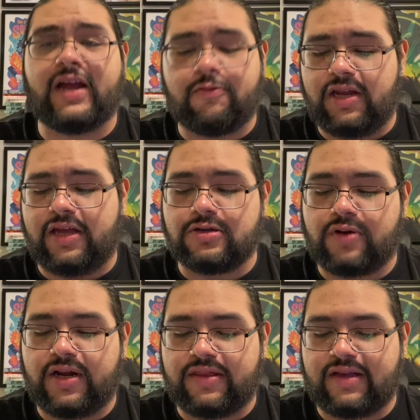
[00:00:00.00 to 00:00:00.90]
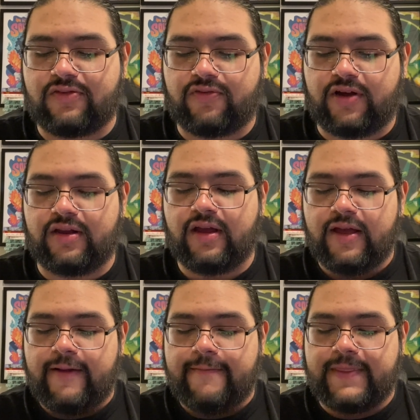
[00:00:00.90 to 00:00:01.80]
I really enjoy it. I think it's fun
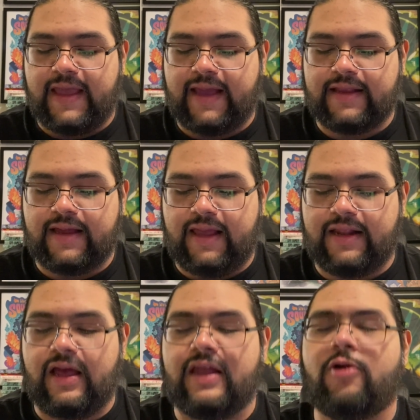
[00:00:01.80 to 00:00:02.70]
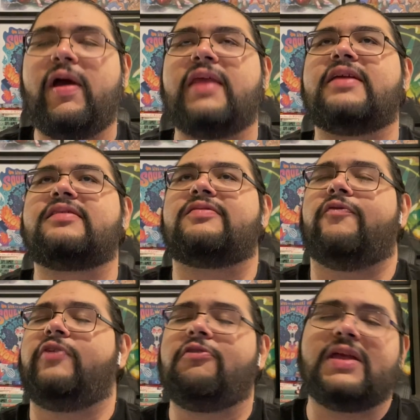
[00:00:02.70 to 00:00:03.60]
in a way that's
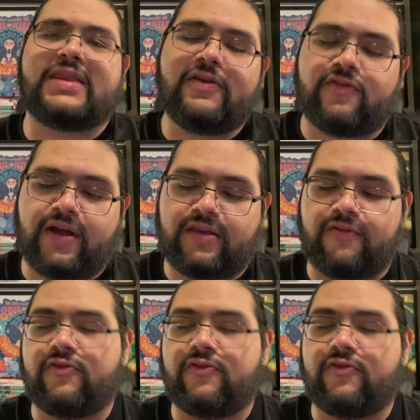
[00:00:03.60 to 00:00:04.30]
very different